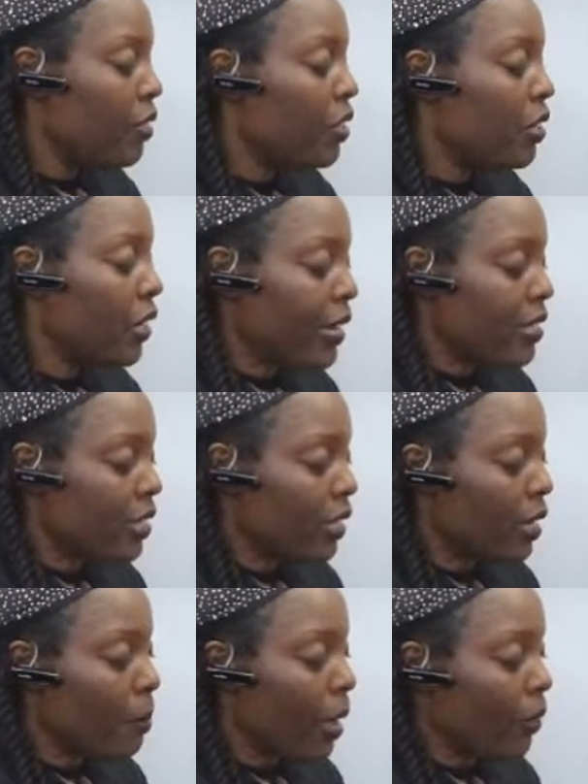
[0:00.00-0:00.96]
The nice
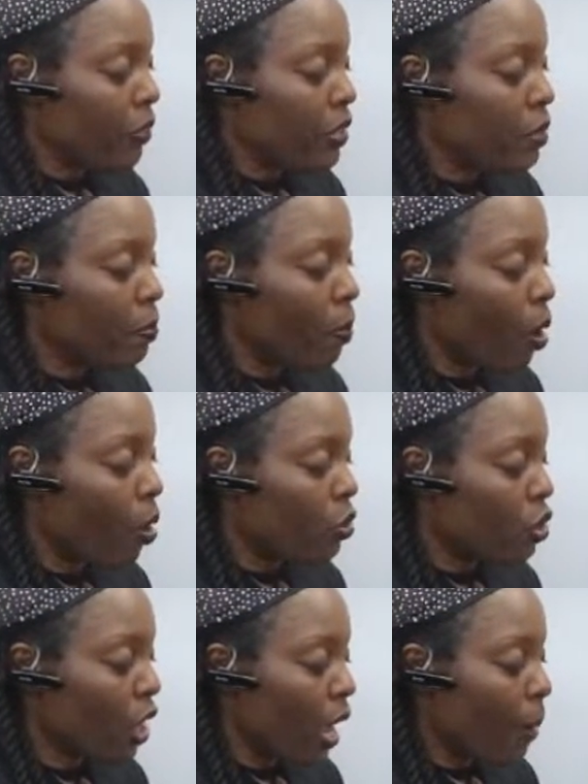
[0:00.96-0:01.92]
thing about this small
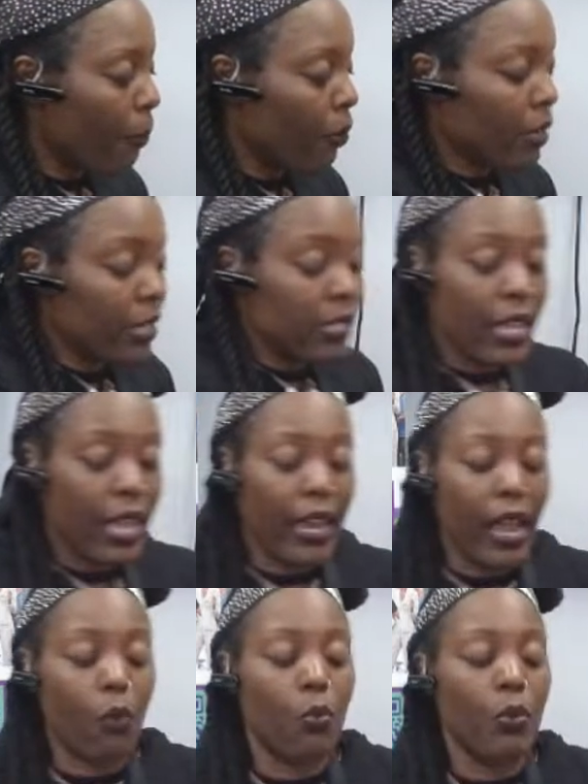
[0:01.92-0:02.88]
chopper is that
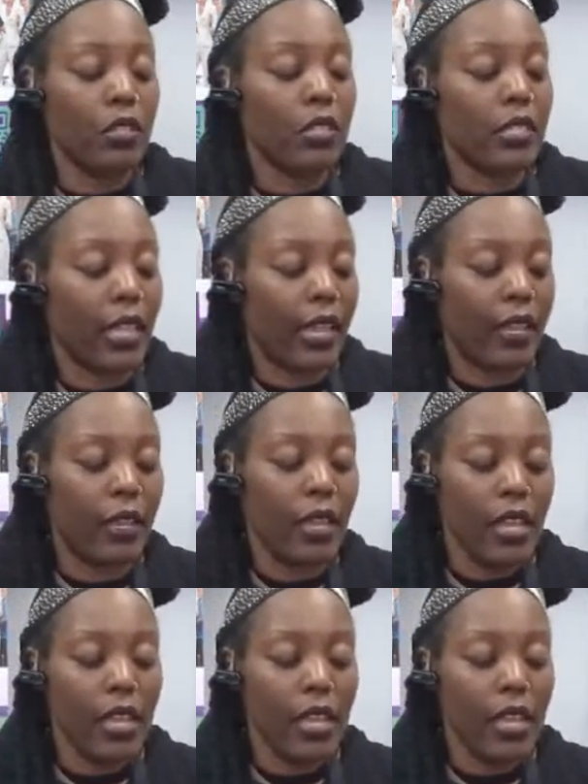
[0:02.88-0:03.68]
I will say